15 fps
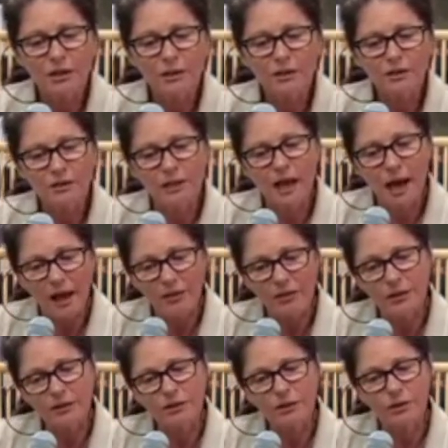the
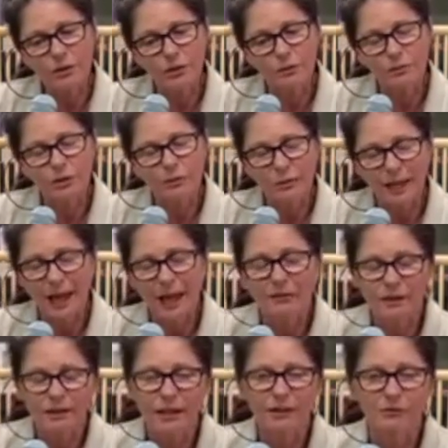other herbs that we
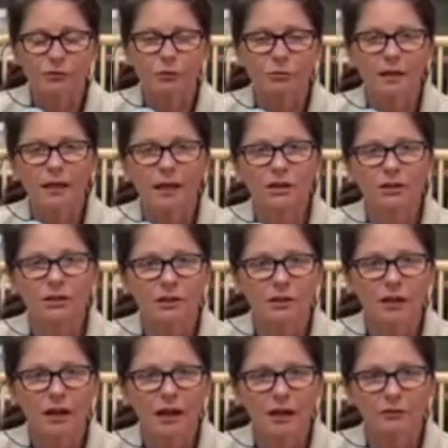have in that
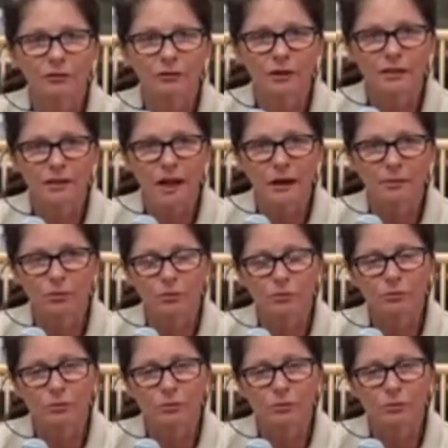formulation are, for example,